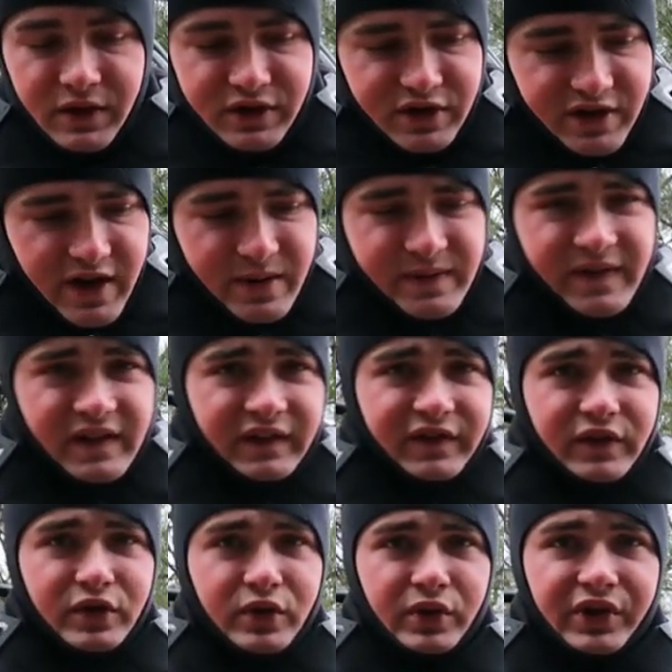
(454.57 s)
So yeah, we found a
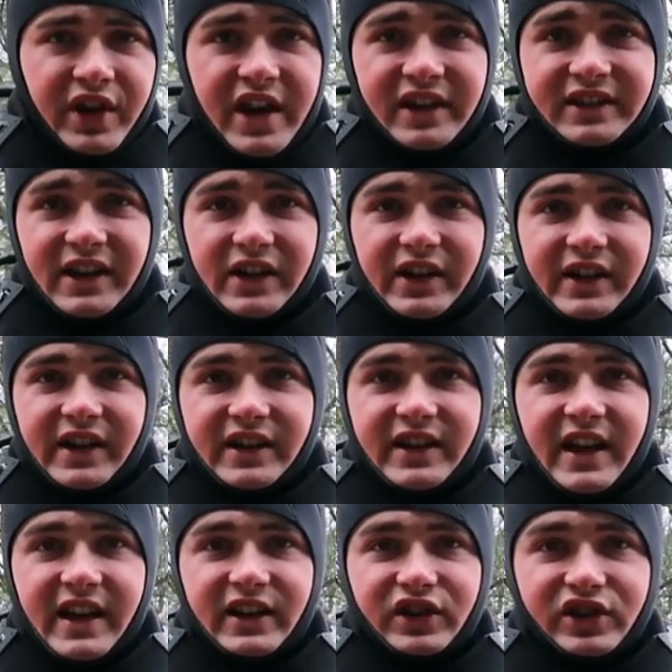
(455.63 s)
few cool things and I'll get into
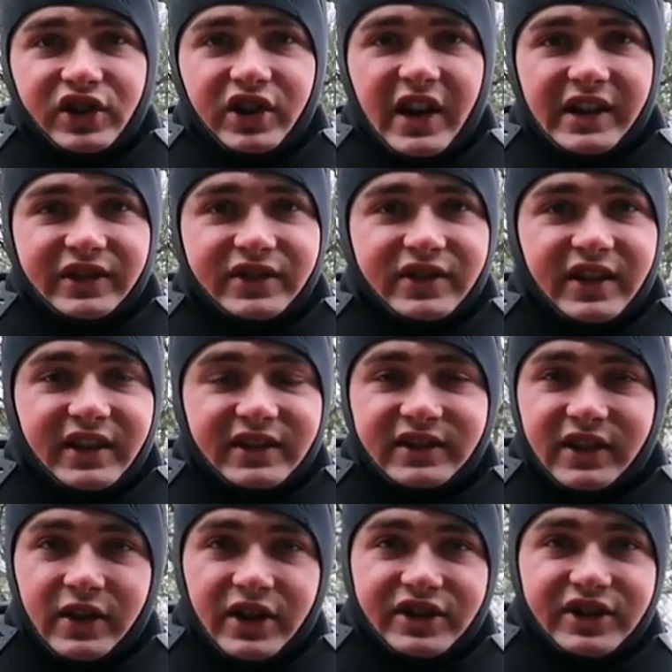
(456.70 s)
that and I'll show you guys those things.
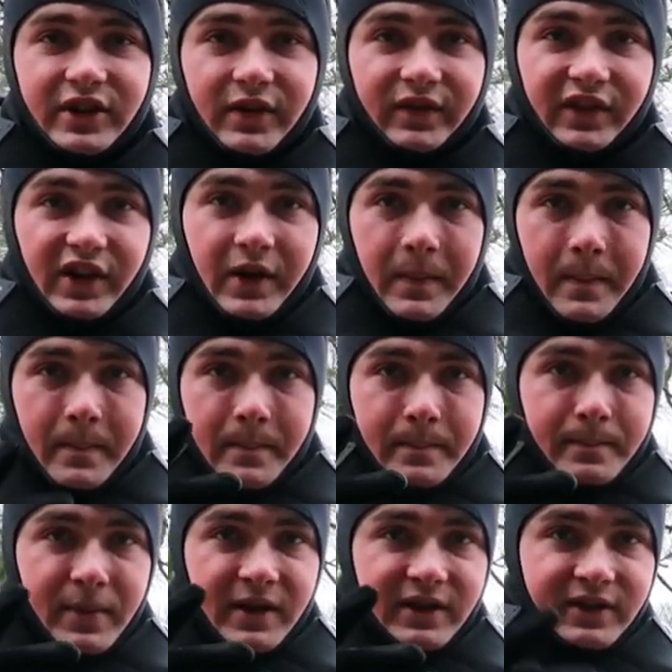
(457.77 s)
So I'll see you over there.
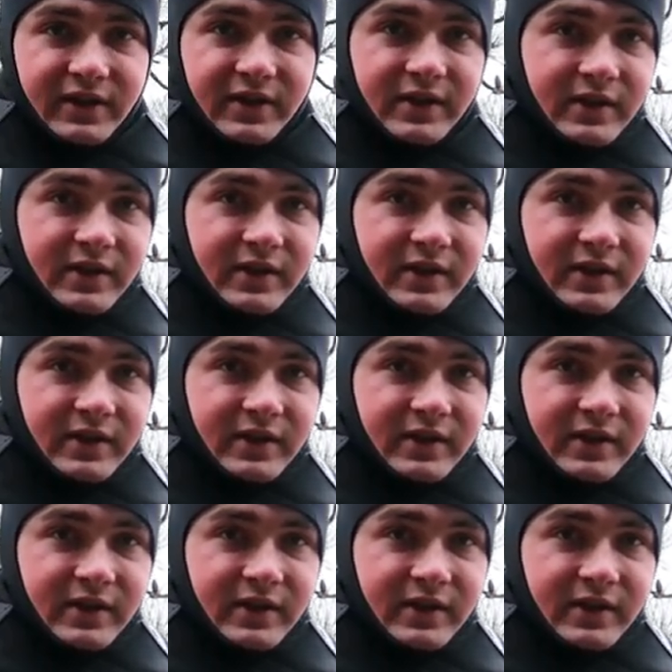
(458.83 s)
Peace.